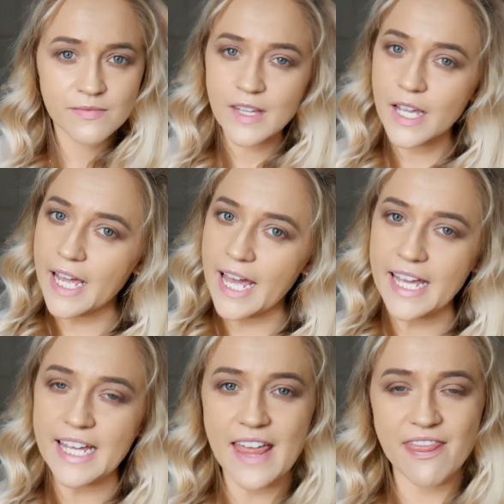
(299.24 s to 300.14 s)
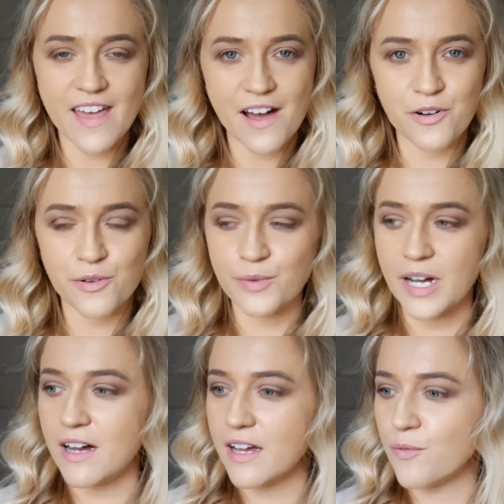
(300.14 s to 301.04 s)
Okay, and now
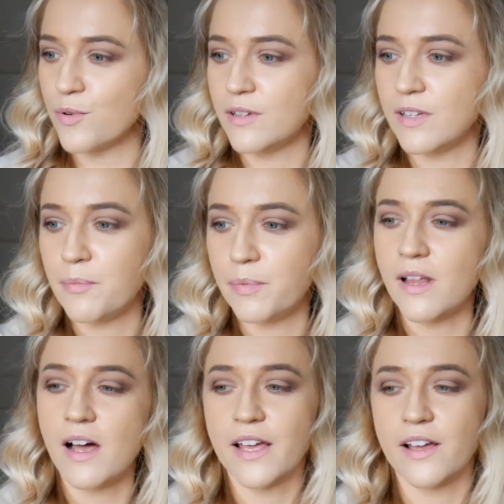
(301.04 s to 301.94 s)
I will apply